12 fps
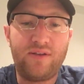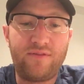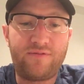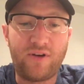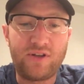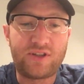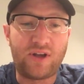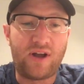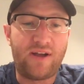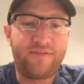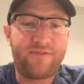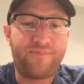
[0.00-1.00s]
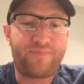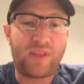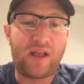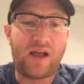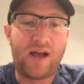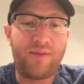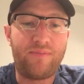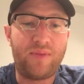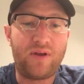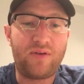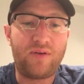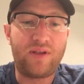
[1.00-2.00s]
first off, um,
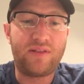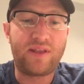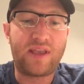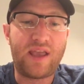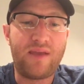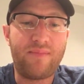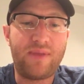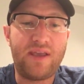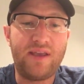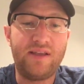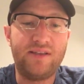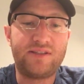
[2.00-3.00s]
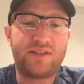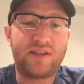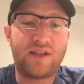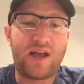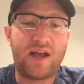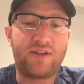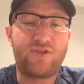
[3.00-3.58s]
the game is uh,